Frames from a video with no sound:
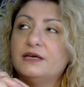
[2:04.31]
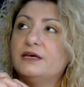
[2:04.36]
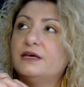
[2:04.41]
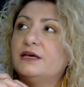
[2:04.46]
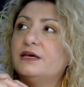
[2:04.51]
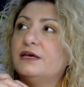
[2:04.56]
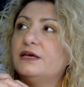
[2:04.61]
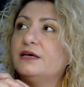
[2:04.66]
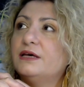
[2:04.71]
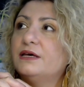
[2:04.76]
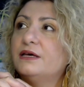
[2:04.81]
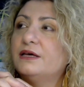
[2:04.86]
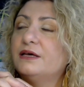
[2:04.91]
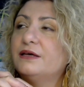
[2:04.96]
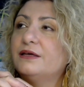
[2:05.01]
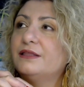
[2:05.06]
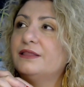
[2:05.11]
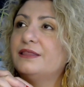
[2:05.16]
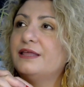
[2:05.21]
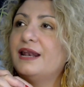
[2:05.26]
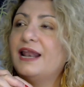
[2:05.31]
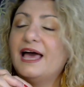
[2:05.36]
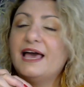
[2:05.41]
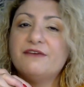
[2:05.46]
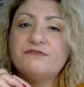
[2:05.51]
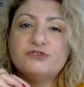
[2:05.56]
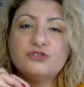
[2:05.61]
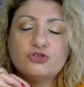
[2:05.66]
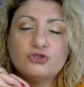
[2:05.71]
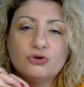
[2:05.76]
uh, the
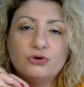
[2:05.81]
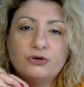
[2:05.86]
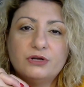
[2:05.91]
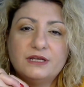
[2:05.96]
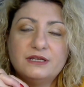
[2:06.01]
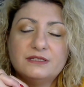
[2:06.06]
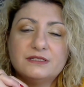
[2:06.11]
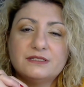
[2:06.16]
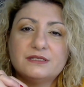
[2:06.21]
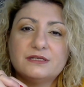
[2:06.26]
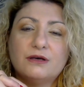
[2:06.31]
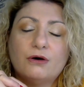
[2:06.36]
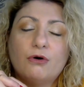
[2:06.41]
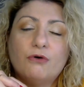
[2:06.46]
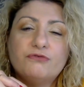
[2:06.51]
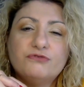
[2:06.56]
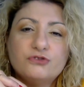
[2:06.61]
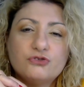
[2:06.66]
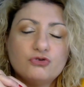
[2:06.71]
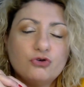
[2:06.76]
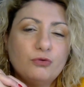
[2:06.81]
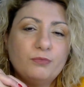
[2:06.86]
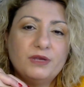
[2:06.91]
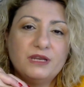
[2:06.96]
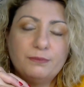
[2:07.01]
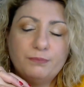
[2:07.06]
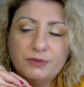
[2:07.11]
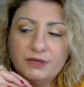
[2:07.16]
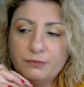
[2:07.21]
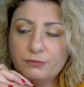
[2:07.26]
life stories of so many
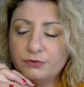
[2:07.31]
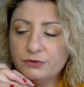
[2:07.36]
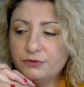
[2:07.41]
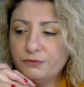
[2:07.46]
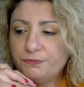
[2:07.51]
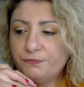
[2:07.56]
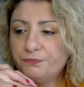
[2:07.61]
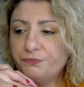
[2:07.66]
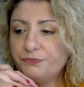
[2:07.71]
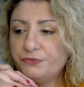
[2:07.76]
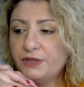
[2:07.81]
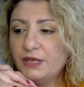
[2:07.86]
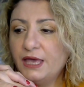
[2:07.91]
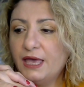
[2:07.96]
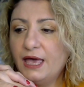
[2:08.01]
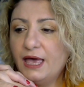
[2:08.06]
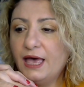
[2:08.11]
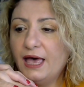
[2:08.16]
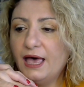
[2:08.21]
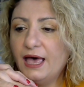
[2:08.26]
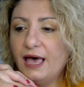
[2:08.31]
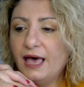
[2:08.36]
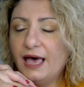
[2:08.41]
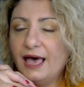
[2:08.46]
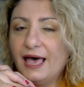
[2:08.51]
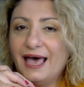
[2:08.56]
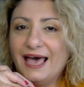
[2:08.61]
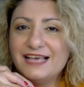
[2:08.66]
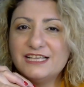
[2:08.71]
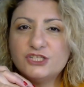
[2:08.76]
people,
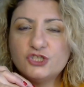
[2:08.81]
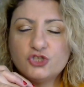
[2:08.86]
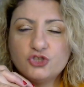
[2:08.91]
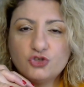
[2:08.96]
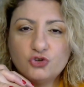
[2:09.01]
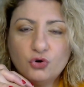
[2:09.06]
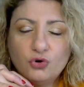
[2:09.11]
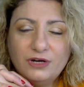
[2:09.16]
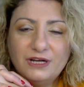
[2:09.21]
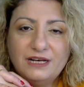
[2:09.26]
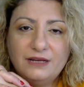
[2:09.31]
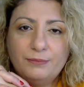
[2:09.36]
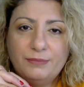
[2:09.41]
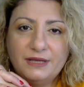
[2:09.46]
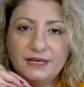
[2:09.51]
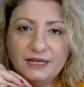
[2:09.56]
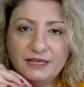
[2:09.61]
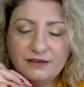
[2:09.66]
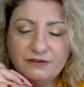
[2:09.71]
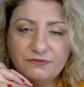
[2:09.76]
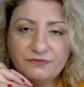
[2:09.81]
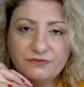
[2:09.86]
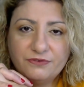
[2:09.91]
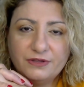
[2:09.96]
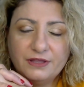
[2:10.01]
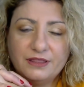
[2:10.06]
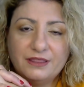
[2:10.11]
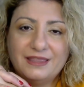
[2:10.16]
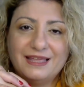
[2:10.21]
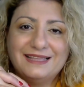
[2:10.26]
I strongly believe
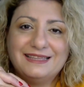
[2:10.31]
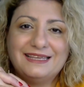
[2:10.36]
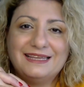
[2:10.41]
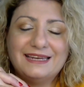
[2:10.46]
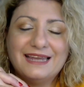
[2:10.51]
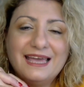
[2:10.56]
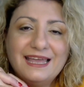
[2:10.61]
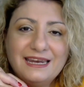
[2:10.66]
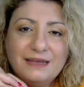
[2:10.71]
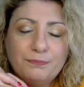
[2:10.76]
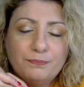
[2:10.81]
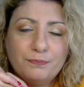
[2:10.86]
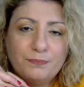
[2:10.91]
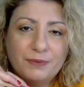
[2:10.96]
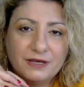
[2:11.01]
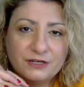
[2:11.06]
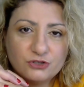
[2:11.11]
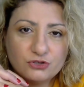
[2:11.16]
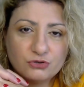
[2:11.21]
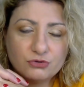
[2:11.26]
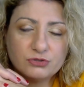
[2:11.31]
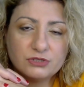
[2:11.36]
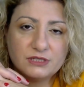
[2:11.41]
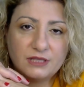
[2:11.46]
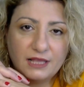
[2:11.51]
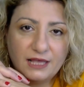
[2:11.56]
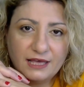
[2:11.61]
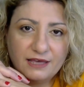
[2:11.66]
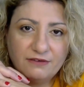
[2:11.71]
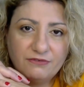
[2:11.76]
that in any person's
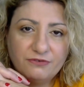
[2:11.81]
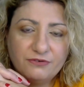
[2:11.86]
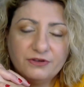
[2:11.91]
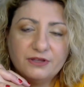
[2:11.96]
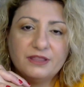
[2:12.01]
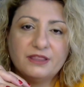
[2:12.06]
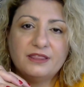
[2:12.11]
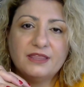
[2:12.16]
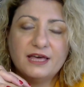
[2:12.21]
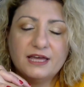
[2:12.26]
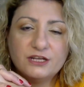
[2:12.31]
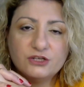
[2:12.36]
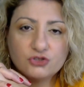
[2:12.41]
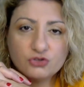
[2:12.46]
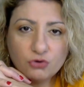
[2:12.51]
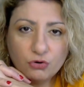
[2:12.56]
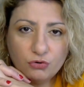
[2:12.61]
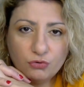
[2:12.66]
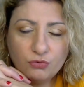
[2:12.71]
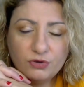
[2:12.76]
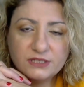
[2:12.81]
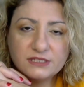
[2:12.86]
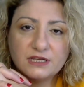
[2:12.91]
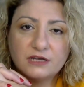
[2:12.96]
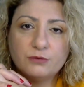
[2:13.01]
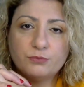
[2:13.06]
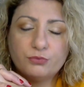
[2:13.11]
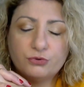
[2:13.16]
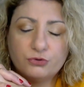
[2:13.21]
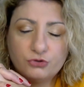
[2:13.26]
life, there is always an
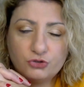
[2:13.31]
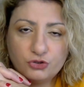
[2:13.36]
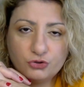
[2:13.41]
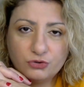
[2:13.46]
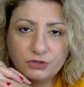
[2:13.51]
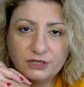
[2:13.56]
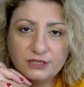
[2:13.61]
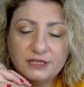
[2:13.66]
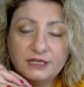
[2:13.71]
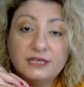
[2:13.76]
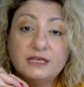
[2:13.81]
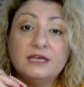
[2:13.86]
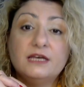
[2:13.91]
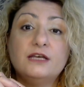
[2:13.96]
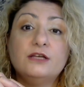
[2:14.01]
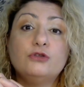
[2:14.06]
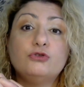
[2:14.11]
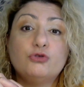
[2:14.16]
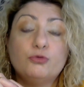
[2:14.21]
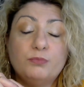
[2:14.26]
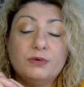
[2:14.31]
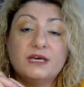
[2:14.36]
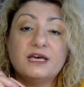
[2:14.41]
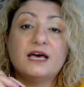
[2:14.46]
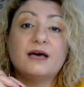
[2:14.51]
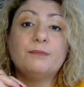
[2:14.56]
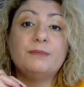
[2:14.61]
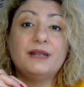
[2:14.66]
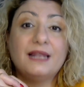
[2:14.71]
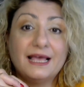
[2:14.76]
opportunity to
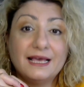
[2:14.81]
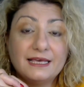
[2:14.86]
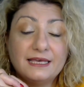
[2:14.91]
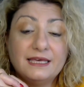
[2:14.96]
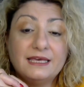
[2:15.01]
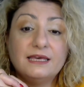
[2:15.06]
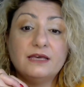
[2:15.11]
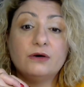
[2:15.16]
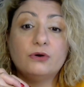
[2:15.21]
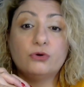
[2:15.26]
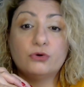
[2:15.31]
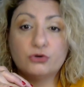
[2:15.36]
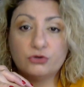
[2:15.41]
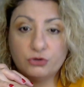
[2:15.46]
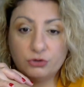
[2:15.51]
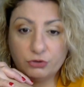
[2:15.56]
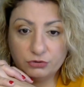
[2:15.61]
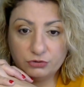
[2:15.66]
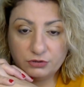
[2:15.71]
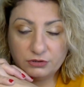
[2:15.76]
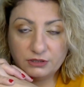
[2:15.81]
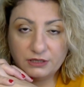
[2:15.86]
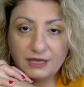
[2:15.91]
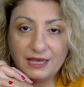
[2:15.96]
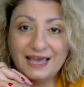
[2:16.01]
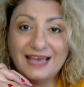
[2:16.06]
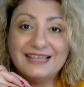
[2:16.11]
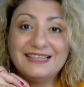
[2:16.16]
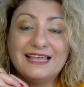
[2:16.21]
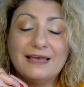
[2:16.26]
become lucky or not.
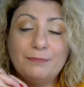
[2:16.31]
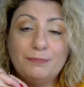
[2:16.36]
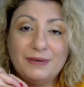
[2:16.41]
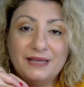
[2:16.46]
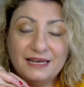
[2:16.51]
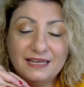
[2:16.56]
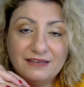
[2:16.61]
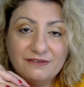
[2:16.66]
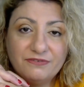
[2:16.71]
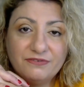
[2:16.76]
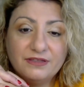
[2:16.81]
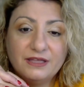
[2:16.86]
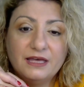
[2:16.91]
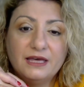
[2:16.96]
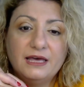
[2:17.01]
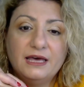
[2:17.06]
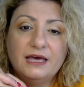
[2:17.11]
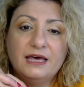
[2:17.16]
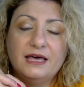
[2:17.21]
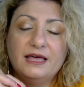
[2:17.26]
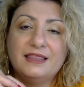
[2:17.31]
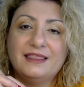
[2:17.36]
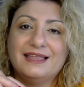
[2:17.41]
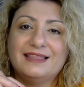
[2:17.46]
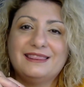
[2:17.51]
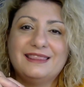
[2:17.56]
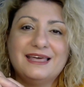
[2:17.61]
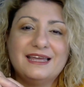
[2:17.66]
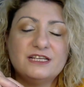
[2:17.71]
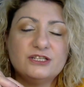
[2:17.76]
And I believe
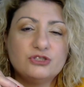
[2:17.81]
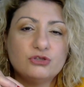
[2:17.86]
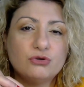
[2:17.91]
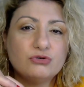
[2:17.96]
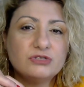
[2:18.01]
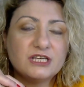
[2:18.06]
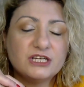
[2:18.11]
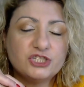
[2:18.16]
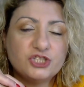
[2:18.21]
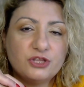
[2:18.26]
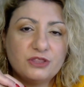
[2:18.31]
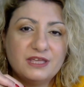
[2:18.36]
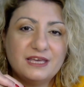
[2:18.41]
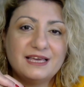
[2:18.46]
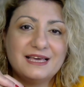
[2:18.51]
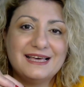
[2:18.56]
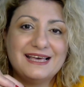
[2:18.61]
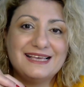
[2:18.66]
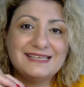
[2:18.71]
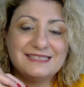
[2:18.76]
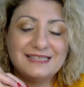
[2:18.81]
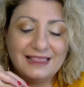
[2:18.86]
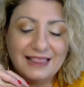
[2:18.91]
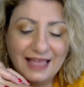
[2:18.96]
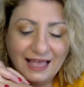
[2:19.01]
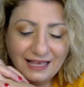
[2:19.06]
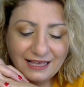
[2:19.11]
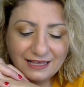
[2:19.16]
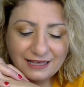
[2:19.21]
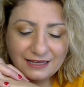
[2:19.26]
that there is no such thing as
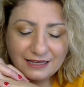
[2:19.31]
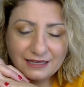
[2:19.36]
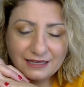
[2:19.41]
luck